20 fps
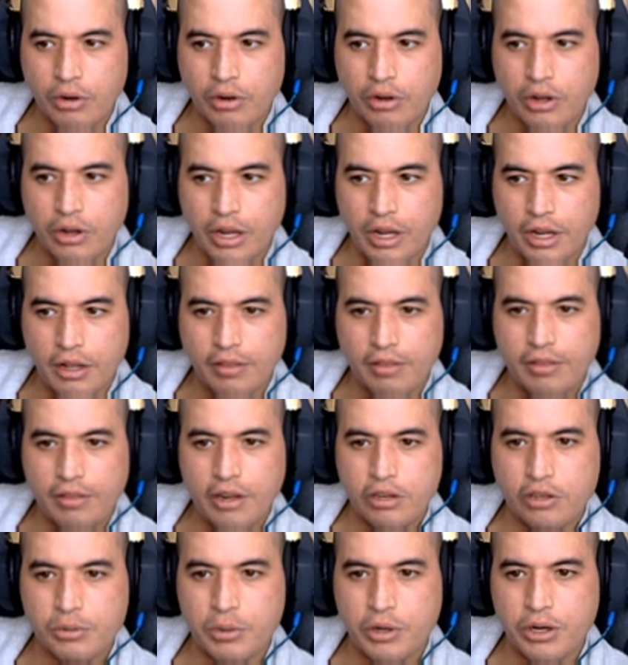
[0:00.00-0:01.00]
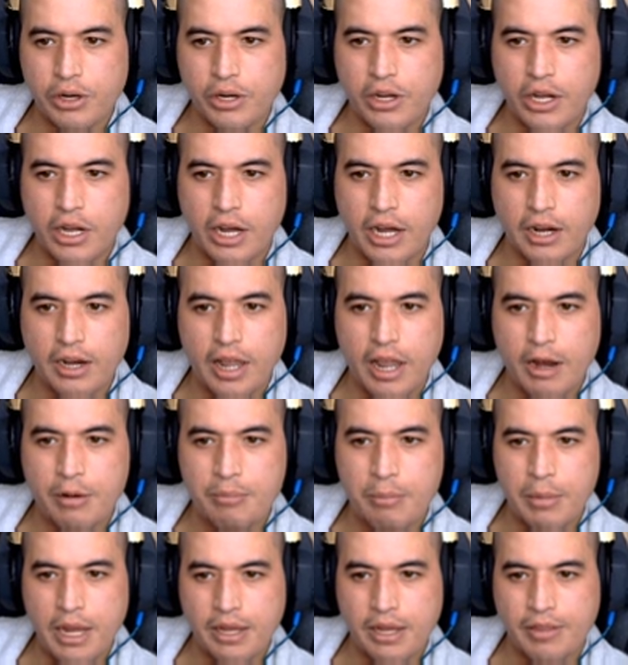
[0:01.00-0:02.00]
hit this one to cut and
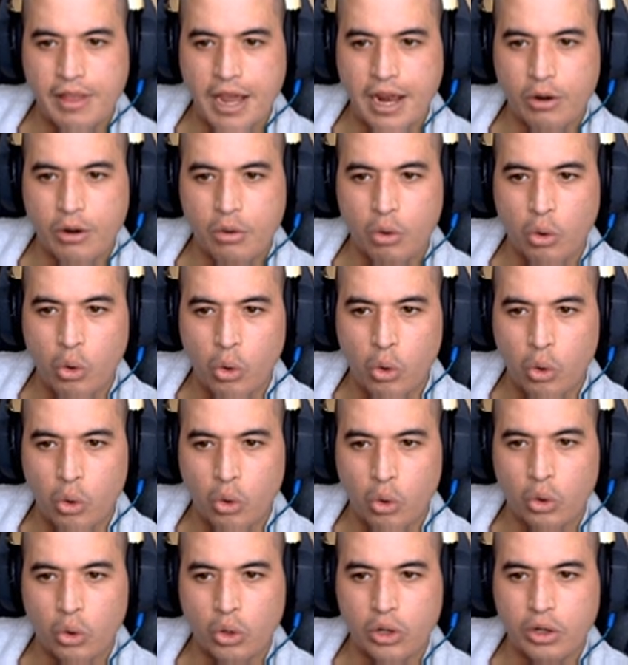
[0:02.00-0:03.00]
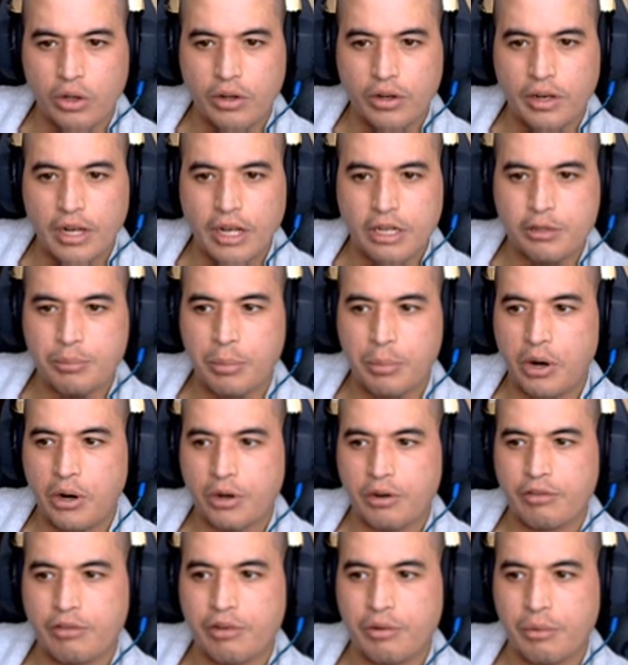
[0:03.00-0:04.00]
make that hole that's part
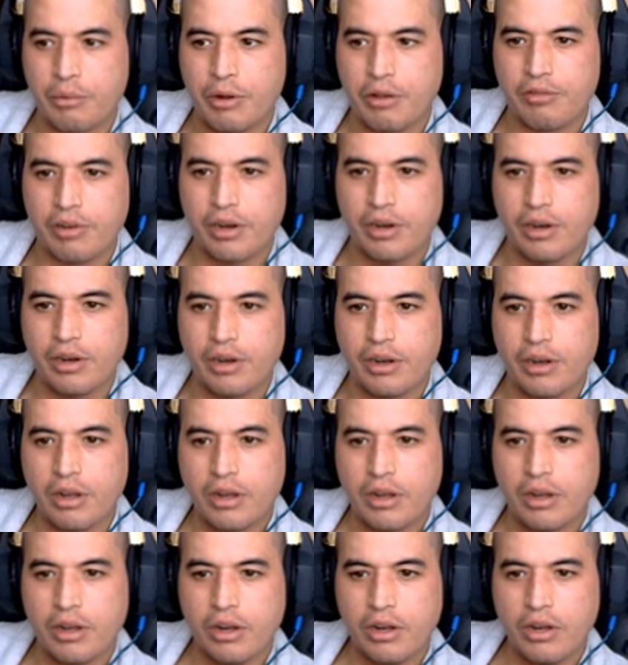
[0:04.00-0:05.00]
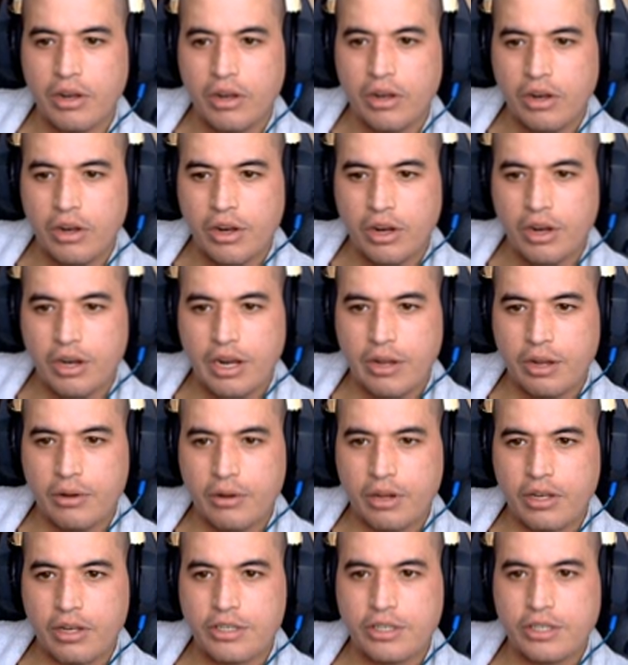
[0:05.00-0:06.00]
of the rivet. And now you
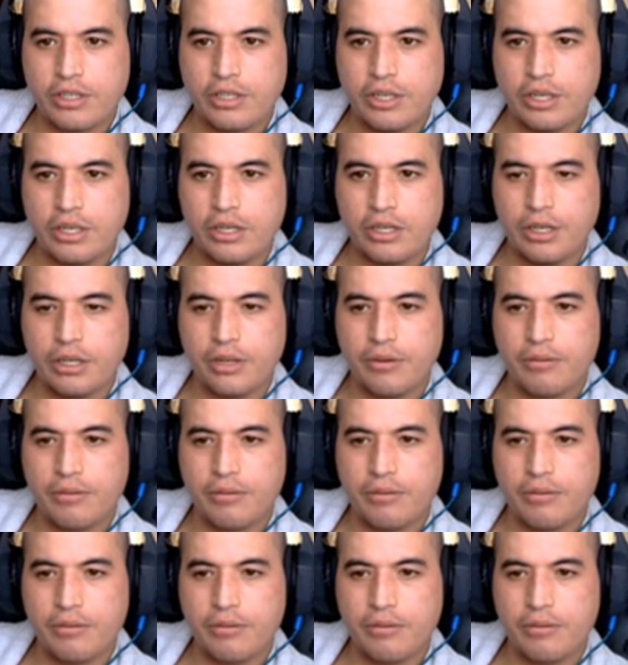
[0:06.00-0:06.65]
can see